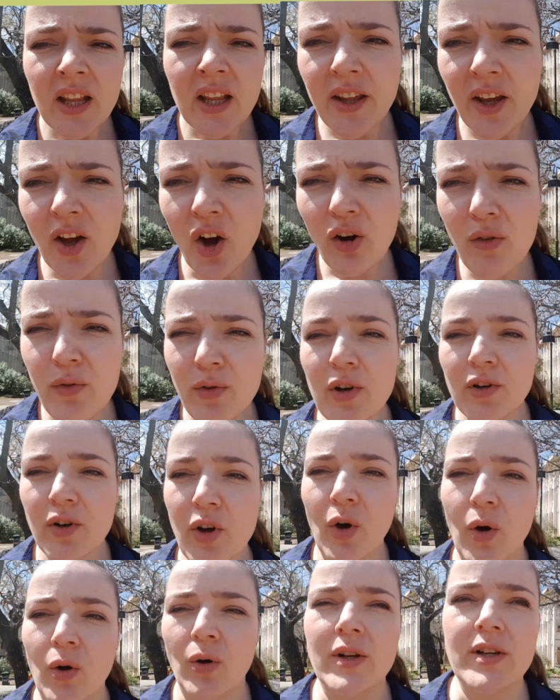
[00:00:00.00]
The overall
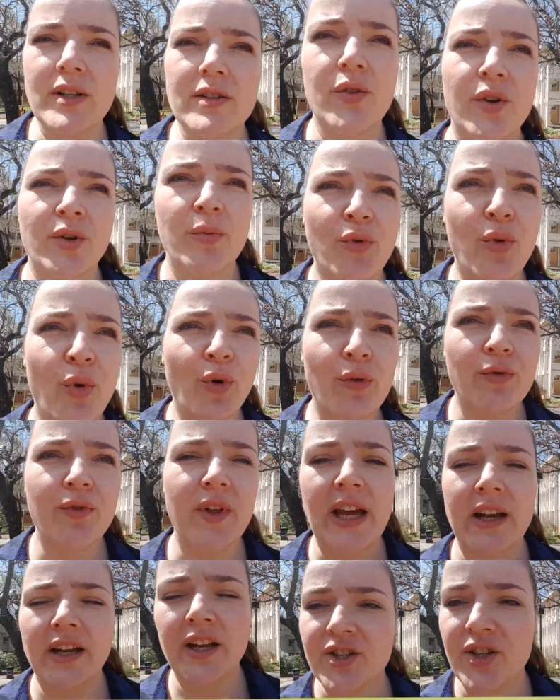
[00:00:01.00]
goal is to improve
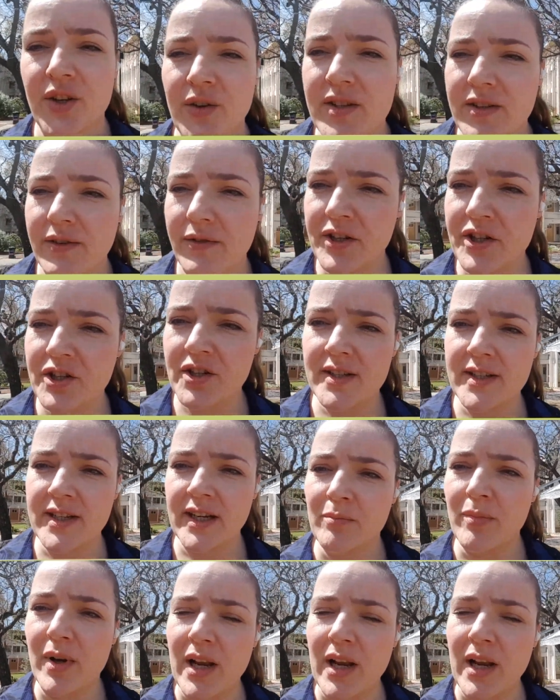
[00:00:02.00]
the energy use efficiency in